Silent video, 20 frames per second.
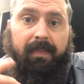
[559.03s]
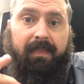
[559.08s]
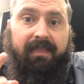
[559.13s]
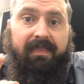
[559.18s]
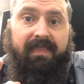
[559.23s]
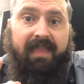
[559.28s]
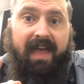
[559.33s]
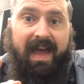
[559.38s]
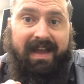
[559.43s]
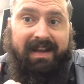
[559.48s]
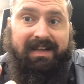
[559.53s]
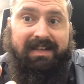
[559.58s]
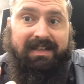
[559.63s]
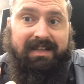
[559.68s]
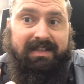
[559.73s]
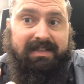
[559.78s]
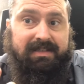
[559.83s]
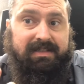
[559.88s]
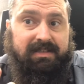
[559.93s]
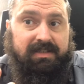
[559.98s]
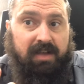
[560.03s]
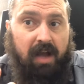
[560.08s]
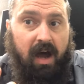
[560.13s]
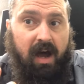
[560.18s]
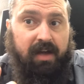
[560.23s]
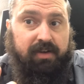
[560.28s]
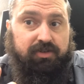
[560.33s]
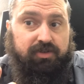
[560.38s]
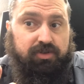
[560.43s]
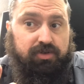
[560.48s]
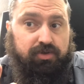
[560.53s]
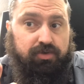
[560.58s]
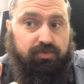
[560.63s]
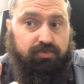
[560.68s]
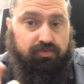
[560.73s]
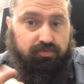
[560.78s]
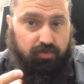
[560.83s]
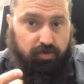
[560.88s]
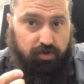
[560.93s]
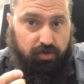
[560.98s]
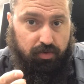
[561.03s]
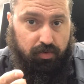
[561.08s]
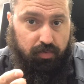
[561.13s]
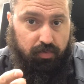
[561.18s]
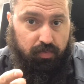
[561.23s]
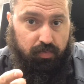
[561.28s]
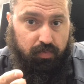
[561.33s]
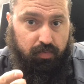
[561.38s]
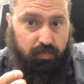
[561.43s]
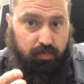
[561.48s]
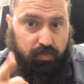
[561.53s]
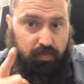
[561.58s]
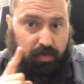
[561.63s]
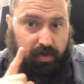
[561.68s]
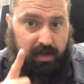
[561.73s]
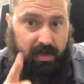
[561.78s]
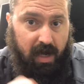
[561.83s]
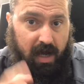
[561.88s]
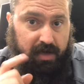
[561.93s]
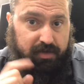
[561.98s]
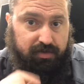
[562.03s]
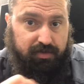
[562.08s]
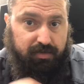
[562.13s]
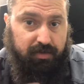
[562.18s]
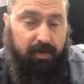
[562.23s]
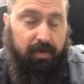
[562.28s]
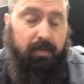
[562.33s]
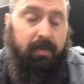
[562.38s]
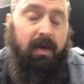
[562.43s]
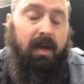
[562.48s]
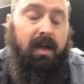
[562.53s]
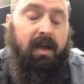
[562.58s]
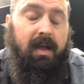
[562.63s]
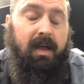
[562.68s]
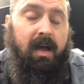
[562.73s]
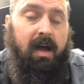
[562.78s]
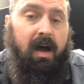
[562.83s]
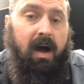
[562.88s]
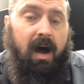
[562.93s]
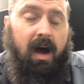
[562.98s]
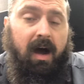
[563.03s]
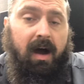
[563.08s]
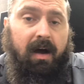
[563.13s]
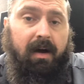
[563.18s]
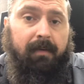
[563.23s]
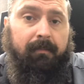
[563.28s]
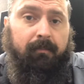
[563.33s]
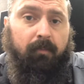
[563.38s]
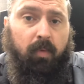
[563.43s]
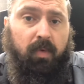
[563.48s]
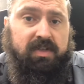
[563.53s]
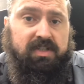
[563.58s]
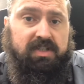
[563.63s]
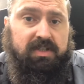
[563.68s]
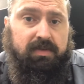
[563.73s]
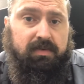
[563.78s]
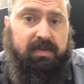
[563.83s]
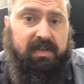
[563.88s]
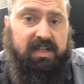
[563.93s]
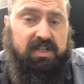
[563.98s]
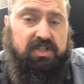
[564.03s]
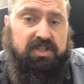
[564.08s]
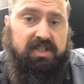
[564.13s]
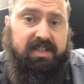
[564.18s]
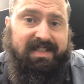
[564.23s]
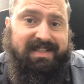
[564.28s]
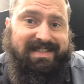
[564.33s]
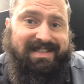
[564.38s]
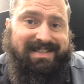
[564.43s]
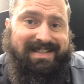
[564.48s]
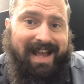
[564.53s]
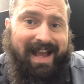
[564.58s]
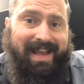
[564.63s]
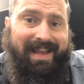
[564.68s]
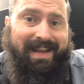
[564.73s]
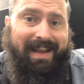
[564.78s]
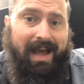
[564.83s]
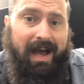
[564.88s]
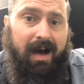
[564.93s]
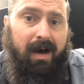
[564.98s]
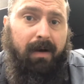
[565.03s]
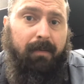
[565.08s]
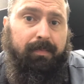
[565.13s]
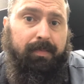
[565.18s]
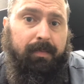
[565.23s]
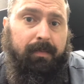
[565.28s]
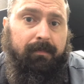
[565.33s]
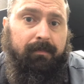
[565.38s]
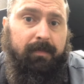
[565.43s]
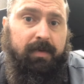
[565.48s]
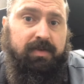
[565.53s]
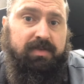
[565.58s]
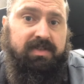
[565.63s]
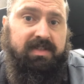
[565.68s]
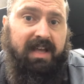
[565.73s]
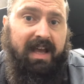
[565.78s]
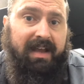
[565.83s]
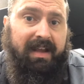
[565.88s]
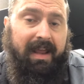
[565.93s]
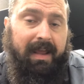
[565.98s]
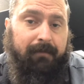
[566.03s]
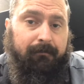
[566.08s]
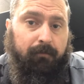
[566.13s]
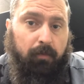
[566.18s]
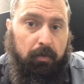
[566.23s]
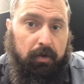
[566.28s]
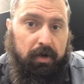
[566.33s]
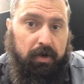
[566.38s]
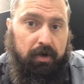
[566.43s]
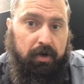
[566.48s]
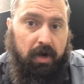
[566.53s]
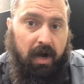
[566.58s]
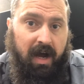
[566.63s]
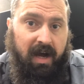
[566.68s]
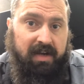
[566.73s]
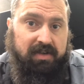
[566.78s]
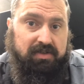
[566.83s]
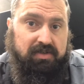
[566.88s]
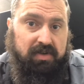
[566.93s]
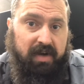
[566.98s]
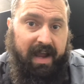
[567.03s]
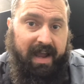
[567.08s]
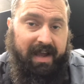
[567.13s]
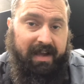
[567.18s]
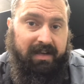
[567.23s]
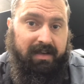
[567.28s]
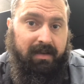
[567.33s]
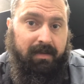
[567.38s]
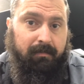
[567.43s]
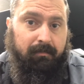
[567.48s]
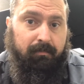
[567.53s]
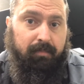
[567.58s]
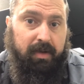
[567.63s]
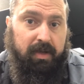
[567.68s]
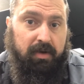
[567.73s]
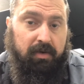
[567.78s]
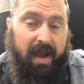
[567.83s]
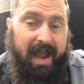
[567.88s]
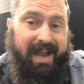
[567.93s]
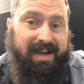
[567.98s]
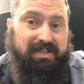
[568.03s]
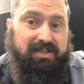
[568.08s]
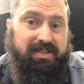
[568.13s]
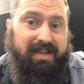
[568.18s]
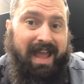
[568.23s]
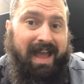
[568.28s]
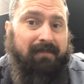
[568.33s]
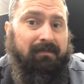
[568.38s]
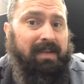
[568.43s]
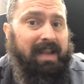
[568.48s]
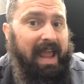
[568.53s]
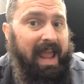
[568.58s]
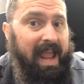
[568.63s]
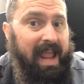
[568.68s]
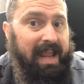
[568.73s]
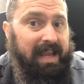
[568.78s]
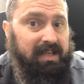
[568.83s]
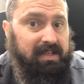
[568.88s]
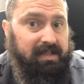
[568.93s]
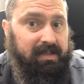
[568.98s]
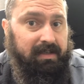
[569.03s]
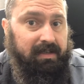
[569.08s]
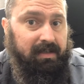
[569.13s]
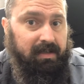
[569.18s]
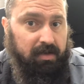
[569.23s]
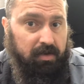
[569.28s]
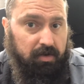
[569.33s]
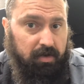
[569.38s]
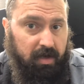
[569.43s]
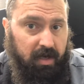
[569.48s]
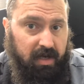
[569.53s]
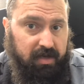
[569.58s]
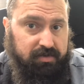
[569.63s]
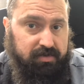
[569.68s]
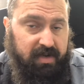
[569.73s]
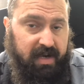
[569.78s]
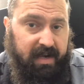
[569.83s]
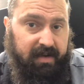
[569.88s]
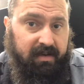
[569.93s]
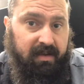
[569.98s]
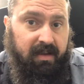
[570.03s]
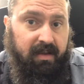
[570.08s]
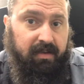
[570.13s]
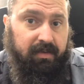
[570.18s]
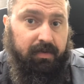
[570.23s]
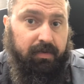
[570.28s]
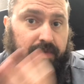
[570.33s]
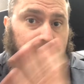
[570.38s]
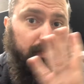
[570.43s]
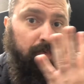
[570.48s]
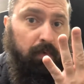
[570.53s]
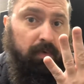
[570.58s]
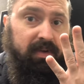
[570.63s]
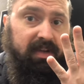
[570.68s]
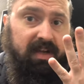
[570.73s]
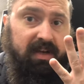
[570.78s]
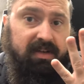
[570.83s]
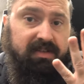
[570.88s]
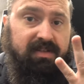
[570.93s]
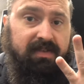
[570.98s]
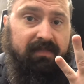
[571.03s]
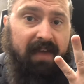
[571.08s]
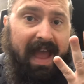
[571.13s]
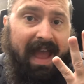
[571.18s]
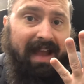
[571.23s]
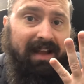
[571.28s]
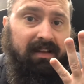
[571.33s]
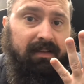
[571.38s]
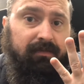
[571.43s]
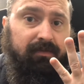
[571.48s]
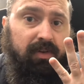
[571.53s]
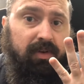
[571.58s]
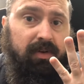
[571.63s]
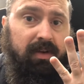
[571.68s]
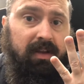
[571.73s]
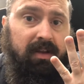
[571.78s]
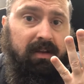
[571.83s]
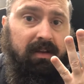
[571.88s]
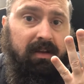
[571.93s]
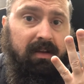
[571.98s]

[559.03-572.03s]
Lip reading: That is not true. Not true. Once you initially sign up, you sign a 4-year contract, but you actually have an 8-year contract. Those 4 years of active duty,